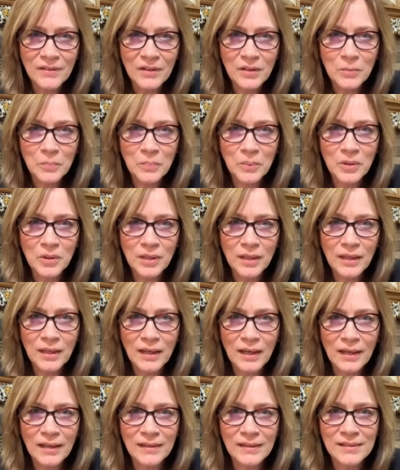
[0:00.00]
So you put
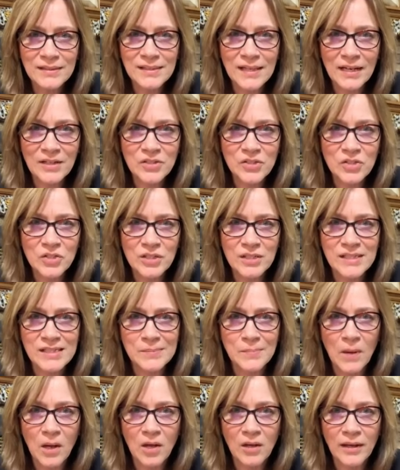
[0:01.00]
in the texture in
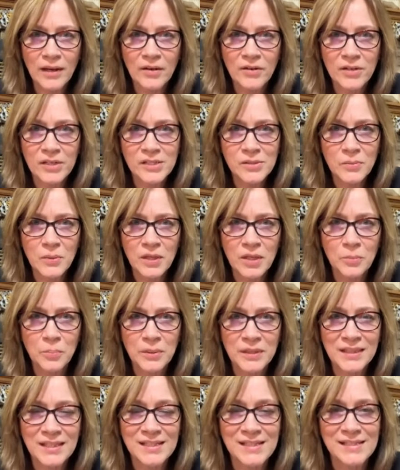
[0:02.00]
small areas where you
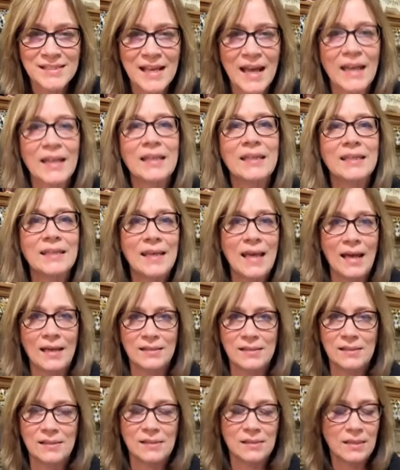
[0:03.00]
put the design,
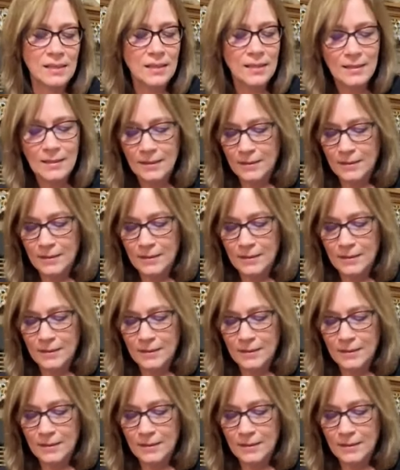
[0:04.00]
yes.